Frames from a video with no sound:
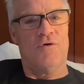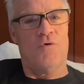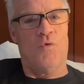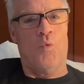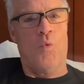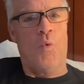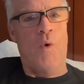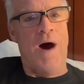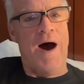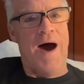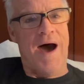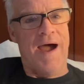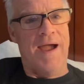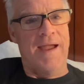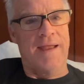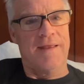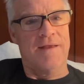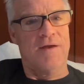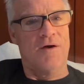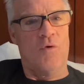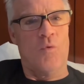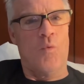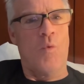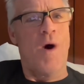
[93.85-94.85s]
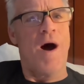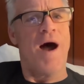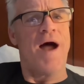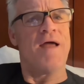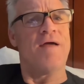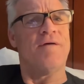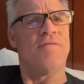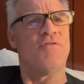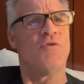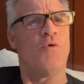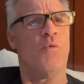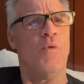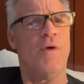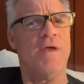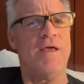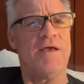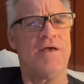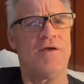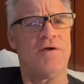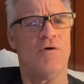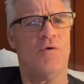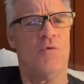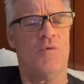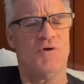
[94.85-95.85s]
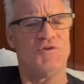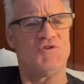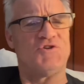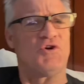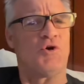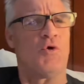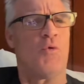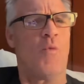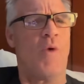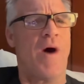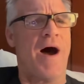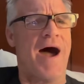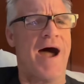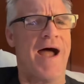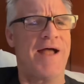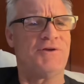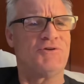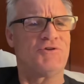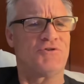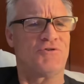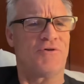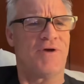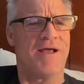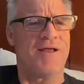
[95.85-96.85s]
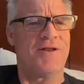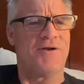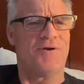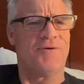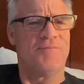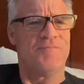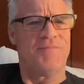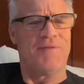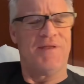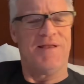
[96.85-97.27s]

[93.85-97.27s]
why? Why of the week? What's your why, Schrader?